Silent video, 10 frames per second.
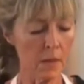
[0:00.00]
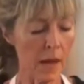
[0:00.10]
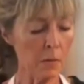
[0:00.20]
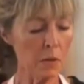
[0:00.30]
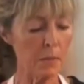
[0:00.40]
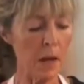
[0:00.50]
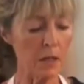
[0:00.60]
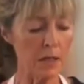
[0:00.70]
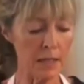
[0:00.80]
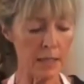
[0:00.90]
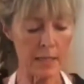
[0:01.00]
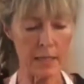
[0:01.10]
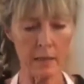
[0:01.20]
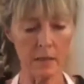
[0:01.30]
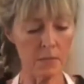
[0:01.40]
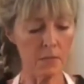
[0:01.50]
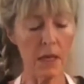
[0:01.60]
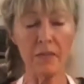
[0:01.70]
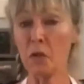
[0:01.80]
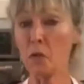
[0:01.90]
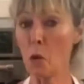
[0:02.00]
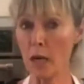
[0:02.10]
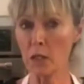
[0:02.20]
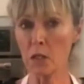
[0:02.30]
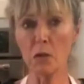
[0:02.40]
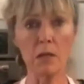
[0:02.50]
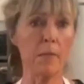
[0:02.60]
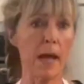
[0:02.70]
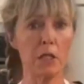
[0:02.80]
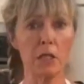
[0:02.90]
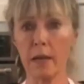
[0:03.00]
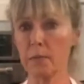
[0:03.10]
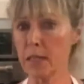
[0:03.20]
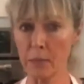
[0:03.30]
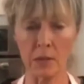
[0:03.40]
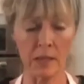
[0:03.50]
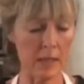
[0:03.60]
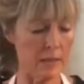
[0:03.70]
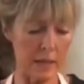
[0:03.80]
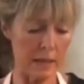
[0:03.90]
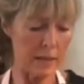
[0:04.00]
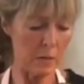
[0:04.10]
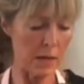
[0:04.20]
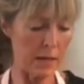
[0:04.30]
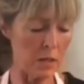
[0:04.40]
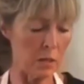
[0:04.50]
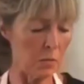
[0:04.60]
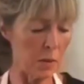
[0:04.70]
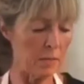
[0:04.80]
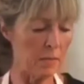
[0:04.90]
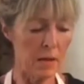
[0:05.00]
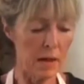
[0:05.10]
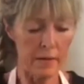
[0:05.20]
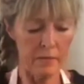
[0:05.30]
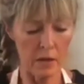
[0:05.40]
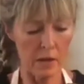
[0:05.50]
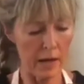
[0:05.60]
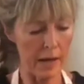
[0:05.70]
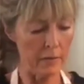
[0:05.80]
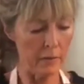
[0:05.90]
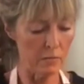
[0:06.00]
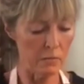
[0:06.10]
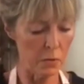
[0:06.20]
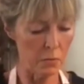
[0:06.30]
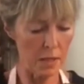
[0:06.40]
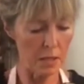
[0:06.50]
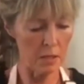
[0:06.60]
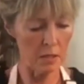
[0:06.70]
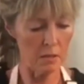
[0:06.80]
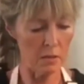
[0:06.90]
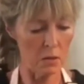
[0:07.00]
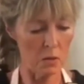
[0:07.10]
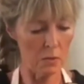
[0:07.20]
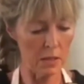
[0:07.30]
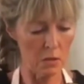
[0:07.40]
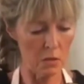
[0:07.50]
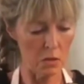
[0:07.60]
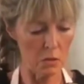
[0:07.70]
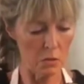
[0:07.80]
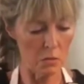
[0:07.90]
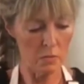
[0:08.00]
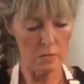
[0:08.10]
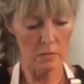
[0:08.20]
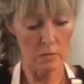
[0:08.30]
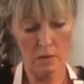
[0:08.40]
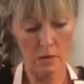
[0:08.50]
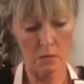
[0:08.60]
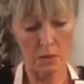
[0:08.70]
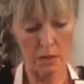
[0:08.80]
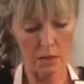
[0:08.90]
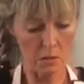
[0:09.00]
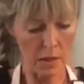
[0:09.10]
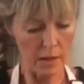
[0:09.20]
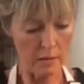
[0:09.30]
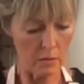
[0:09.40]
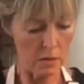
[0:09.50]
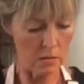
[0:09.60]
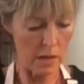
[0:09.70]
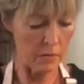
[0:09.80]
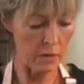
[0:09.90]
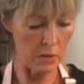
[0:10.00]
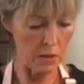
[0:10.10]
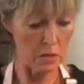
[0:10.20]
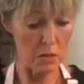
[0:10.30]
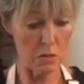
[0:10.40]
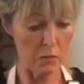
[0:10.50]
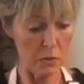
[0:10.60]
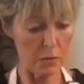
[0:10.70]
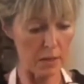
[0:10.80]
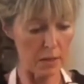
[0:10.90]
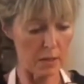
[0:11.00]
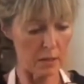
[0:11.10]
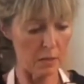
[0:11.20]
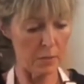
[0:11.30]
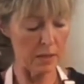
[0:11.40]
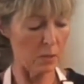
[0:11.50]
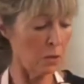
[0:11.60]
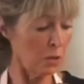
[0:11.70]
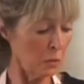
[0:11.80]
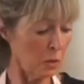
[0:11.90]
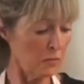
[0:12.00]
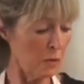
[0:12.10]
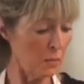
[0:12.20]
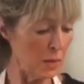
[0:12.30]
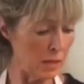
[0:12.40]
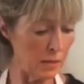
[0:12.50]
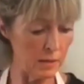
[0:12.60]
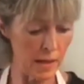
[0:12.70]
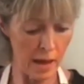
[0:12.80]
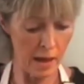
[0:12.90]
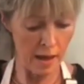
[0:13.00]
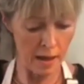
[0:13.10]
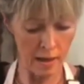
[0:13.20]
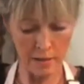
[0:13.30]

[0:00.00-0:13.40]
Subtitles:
I'm going to pulse these in here. If you want to, you can mash it up separately. It's okay too, but I figure I have the food processor and there's no reason to really do that. There's every reason to use a food processor because it'll do the work for me. Yay!